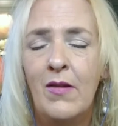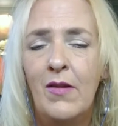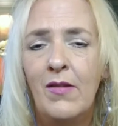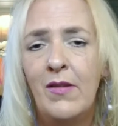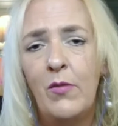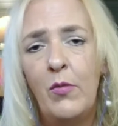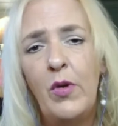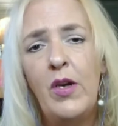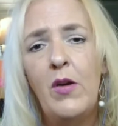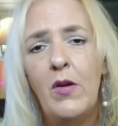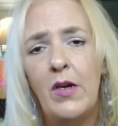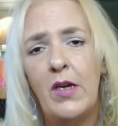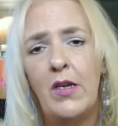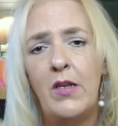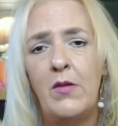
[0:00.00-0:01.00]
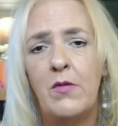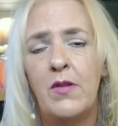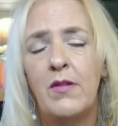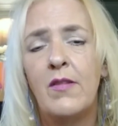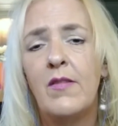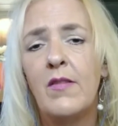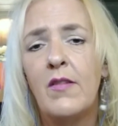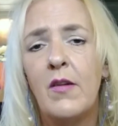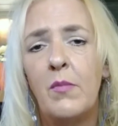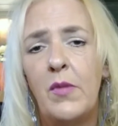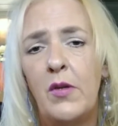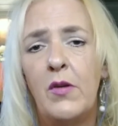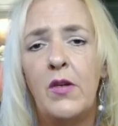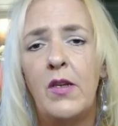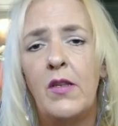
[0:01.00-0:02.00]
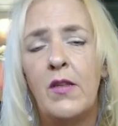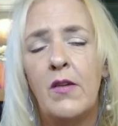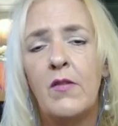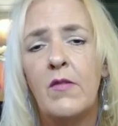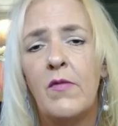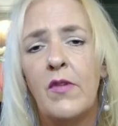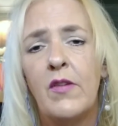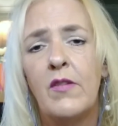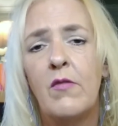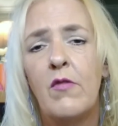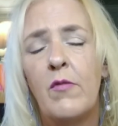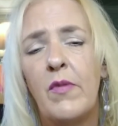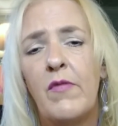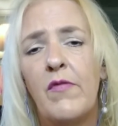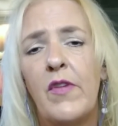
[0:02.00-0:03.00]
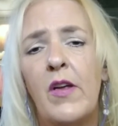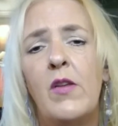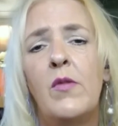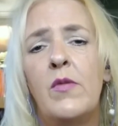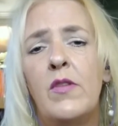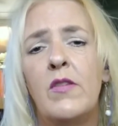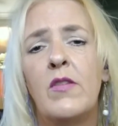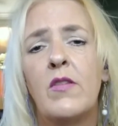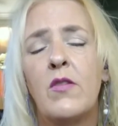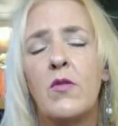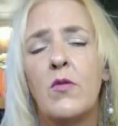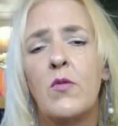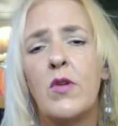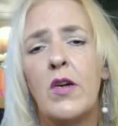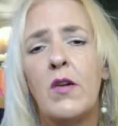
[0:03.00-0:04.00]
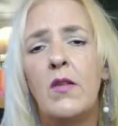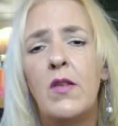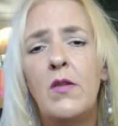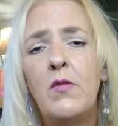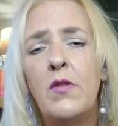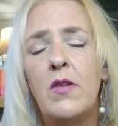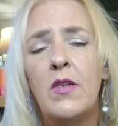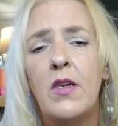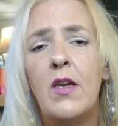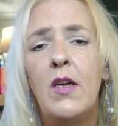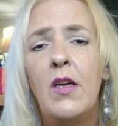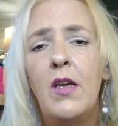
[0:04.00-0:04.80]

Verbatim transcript: See, we already do this as a community, those of us who have been following this story closely